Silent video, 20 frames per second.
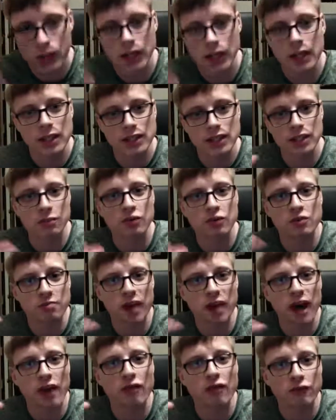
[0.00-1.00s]
it's the most
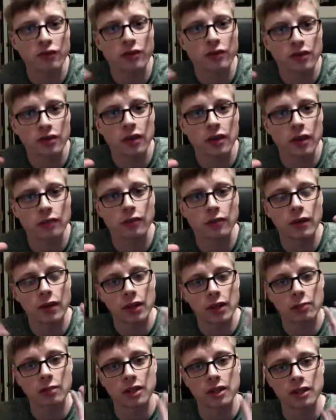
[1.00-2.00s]
powerful stuff,
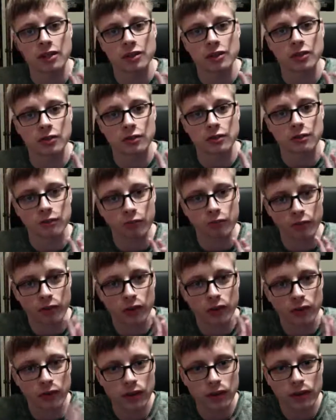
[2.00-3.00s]
because you're
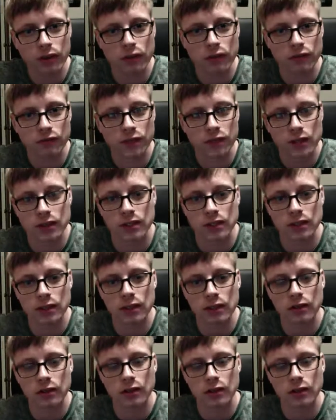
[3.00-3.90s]
really there facing it.